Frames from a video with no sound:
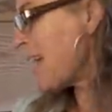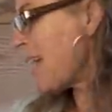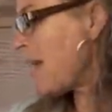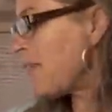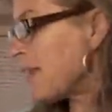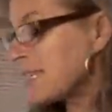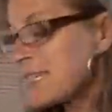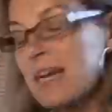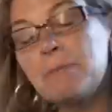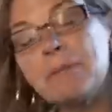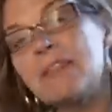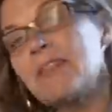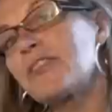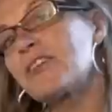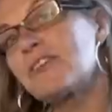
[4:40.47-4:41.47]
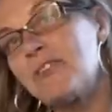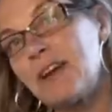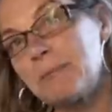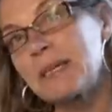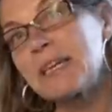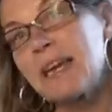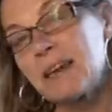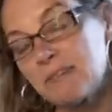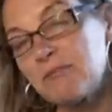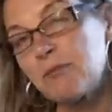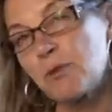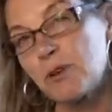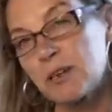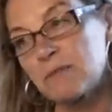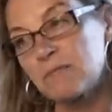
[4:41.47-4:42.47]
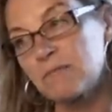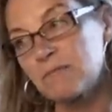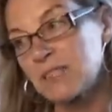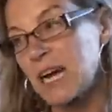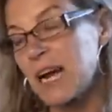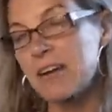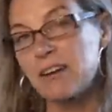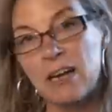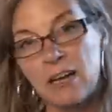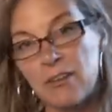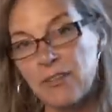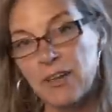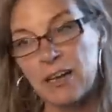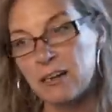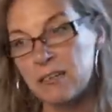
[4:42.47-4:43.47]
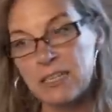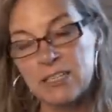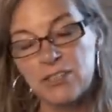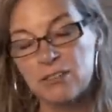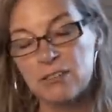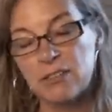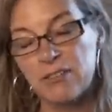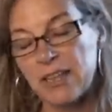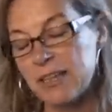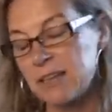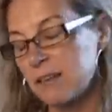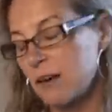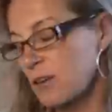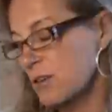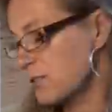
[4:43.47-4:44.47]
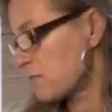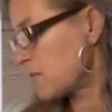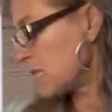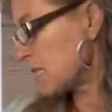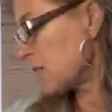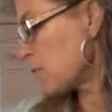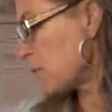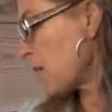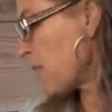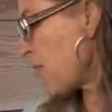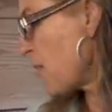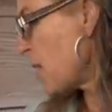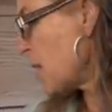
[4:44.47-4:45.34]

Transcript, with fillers: and they tell me that their family can't afford dire healthcare issues that they are dealing with,